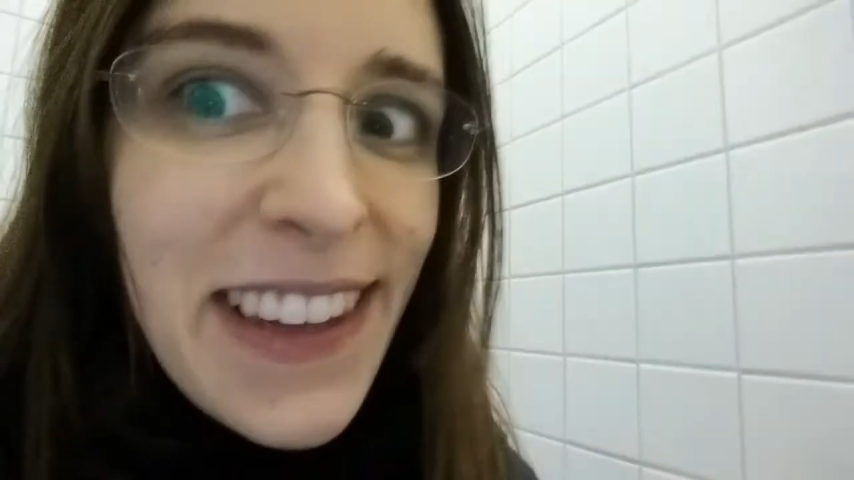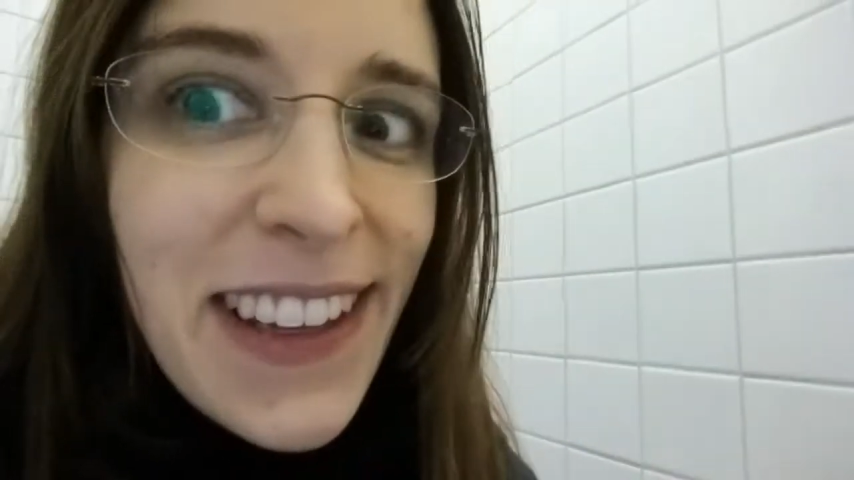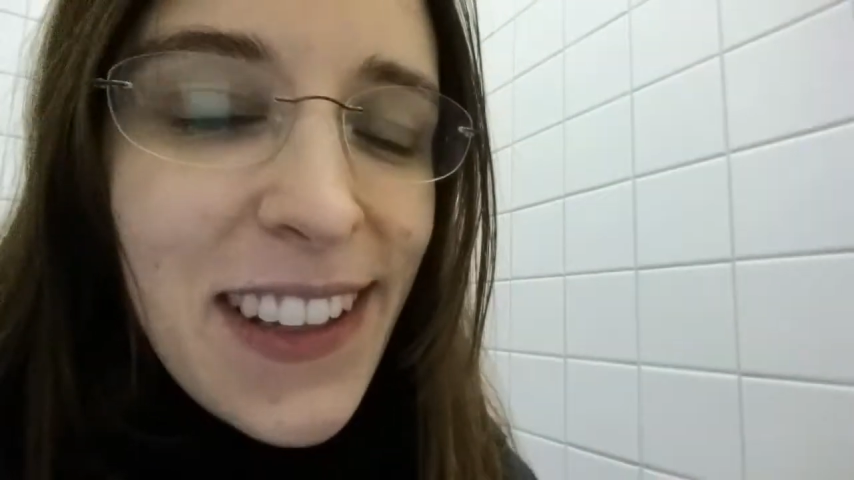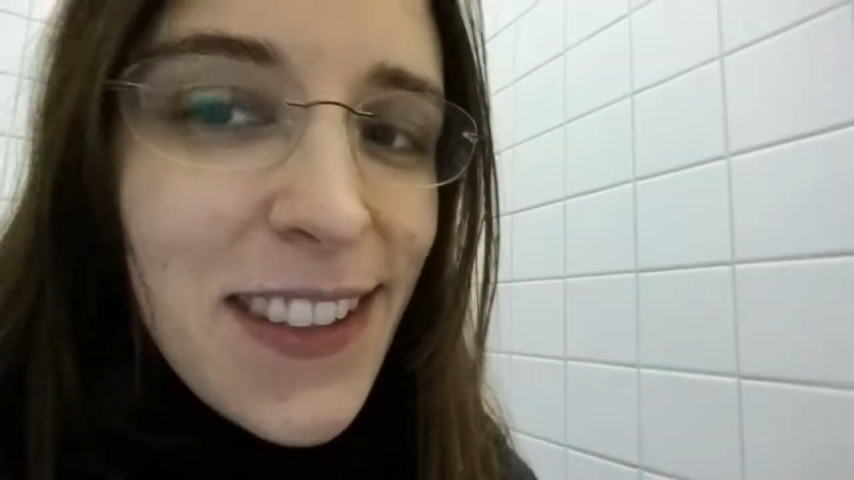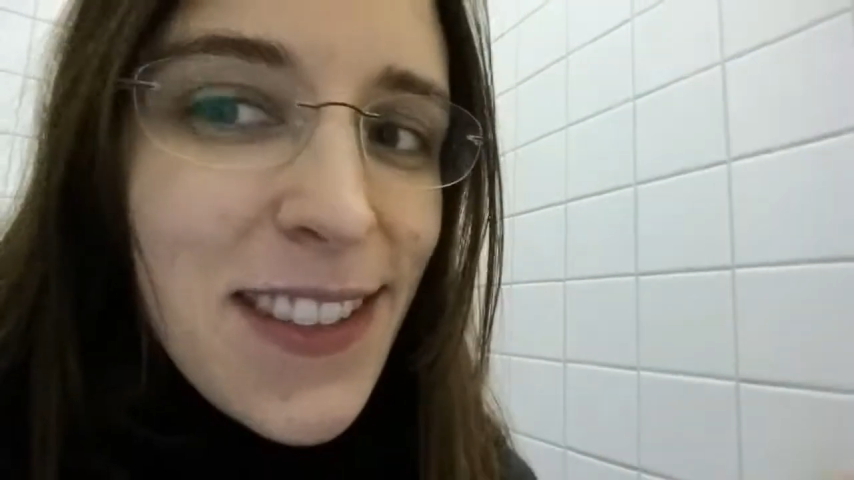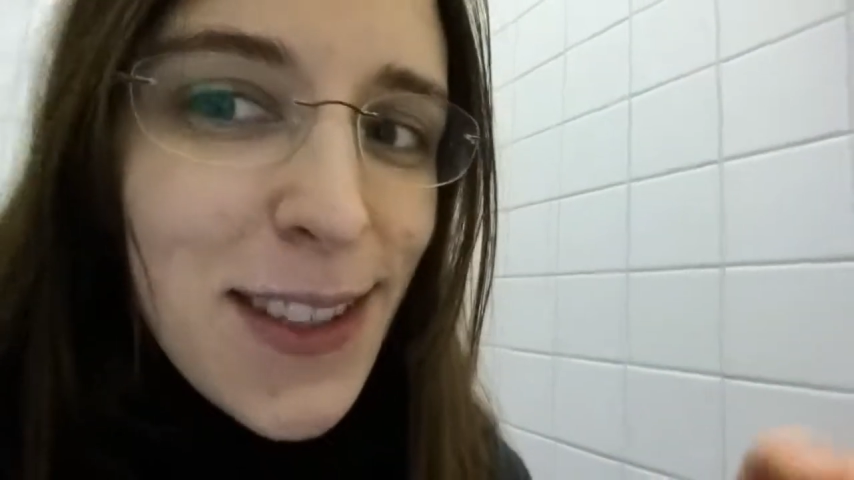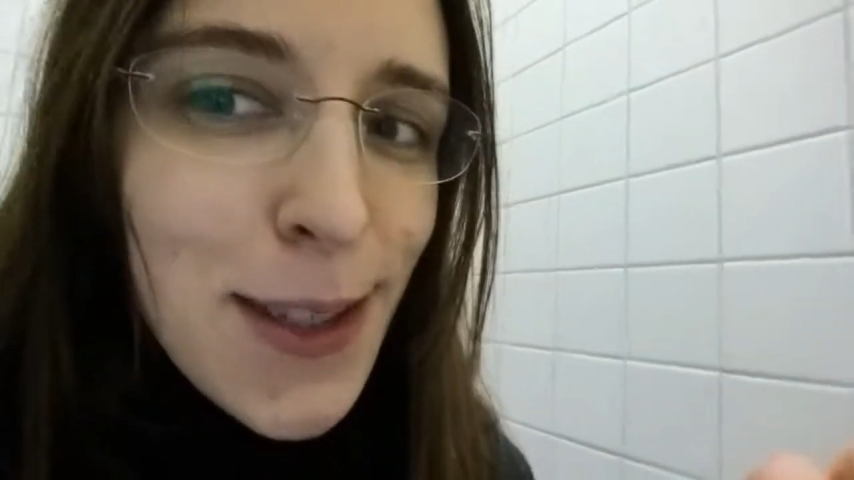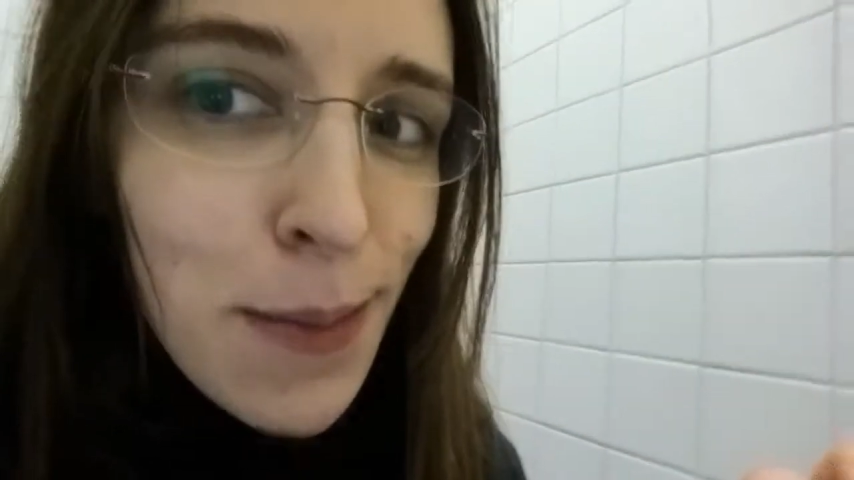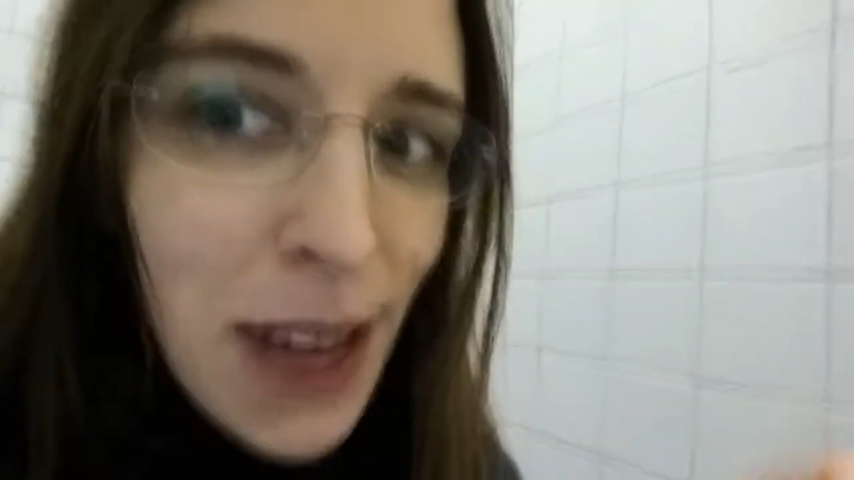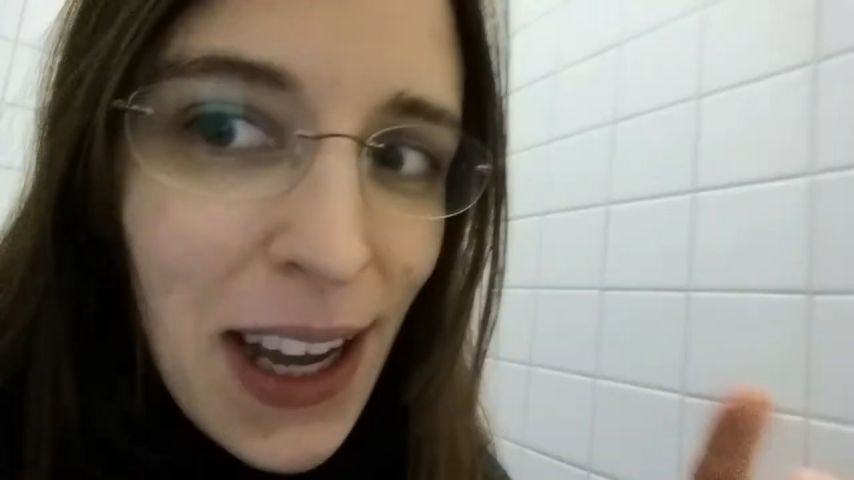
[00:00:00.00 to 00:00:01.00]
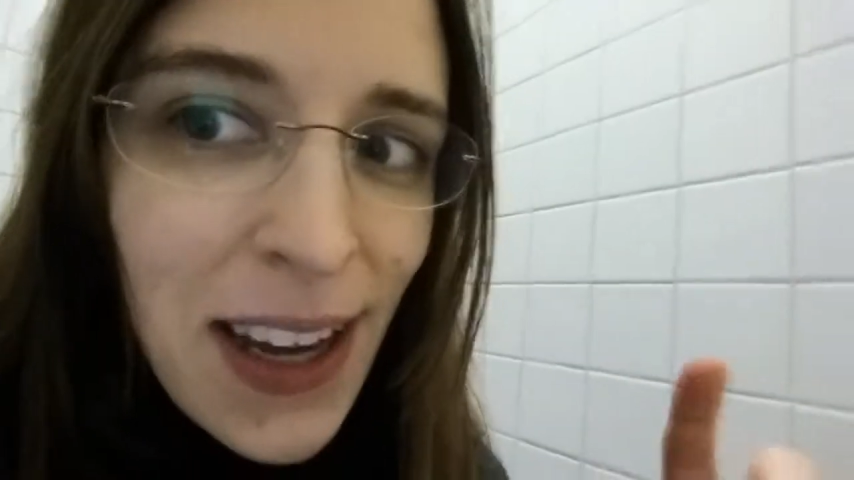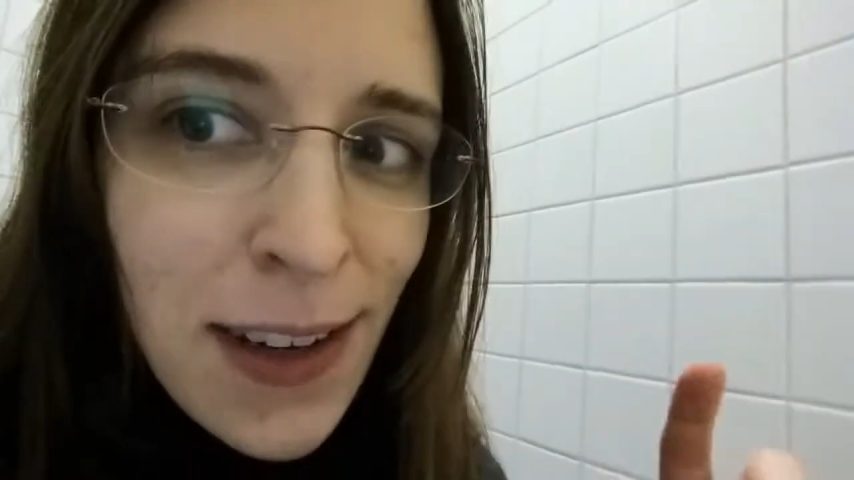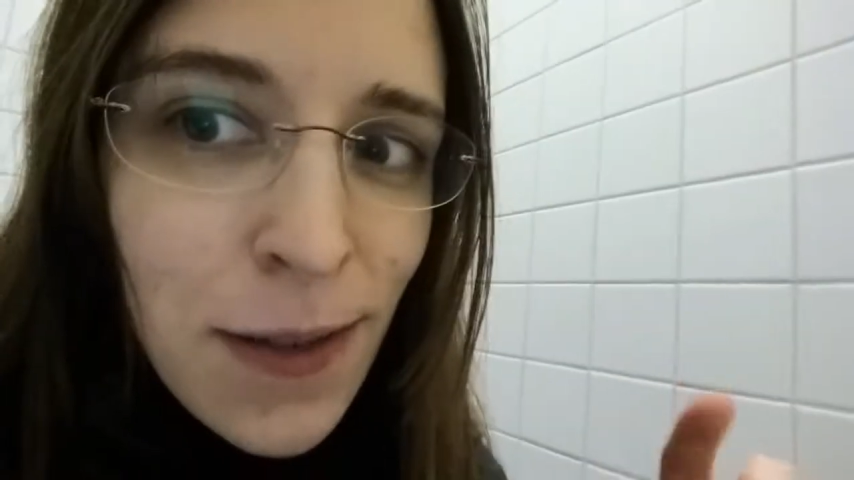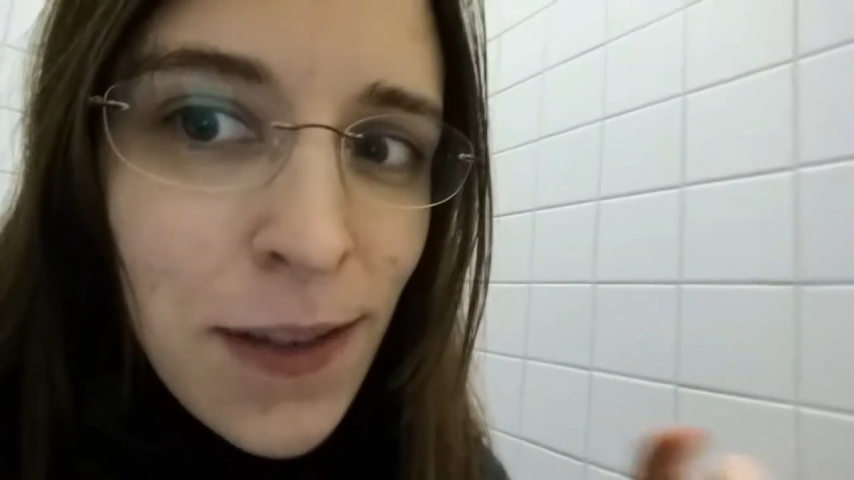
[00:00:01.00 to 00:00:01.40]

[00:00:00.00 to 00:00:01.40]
then some kind